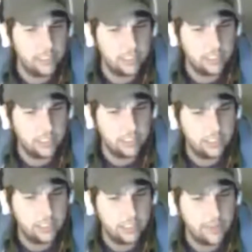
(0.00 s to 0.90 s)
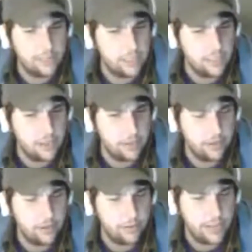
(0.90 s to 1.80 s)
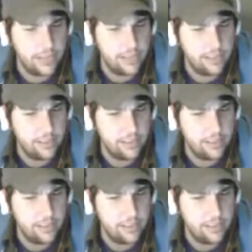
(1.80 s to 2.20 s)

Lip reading: 7 come out already?